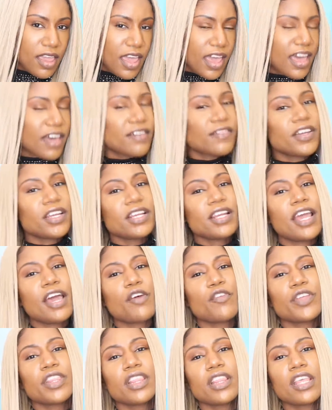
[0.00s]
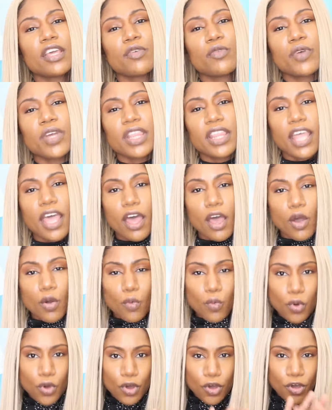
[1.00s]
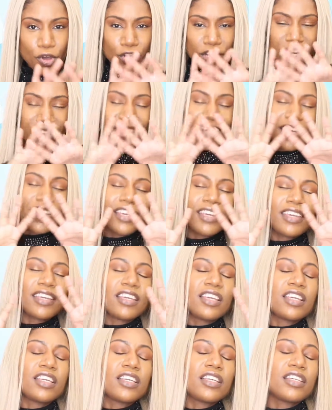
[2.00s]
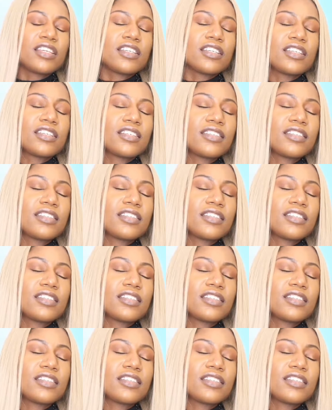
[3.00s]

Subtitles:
Every now and then without warning,